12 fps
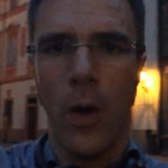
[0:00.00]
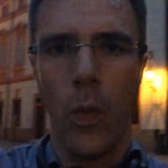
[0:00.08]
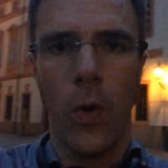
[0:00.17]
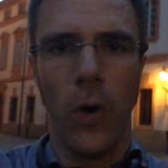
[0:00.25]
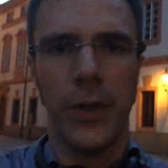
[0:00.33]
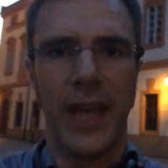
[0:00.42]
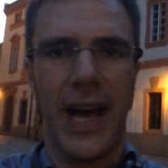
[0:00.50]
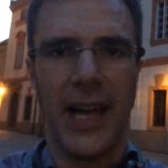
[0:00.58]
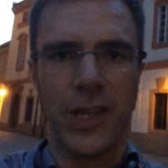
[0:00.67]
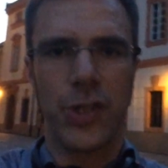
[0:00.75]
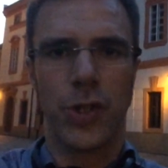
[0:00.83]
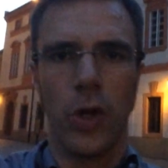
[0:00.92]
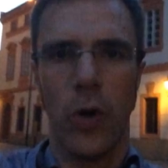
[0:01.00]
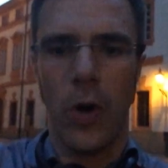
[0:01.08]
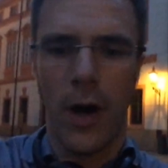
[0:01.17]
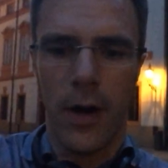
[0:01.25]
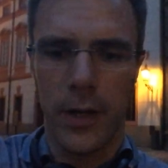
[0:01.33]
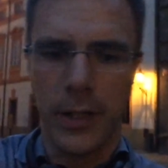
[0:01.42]
what I
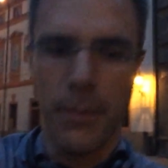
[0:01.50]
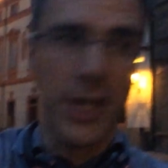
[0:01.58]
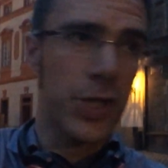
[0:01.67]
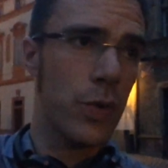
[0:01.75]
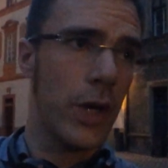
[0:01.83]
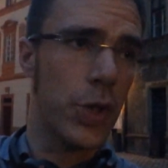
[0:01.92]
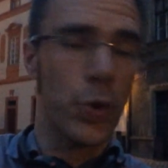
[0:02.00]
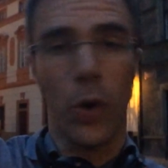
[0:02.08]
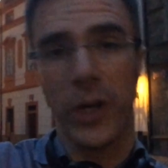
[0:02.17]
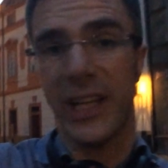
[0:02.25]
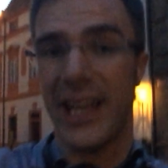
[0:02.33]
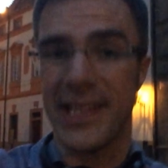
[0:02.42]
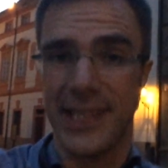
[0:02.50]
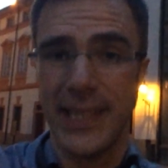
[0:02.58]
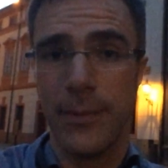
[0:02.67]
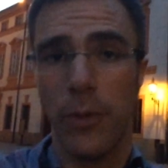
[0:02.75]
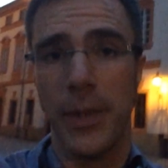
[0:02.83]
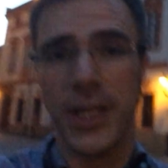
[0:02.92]
saw are the best ways to organize a
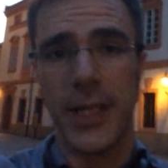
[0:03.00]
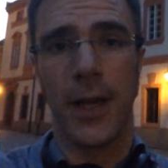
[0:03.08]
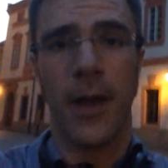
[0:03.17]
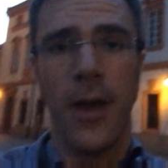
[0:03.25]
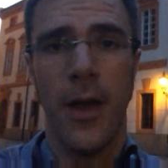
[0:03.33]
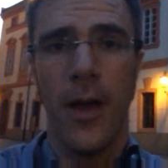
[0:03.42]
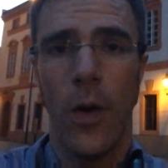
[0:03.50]
demo meeting,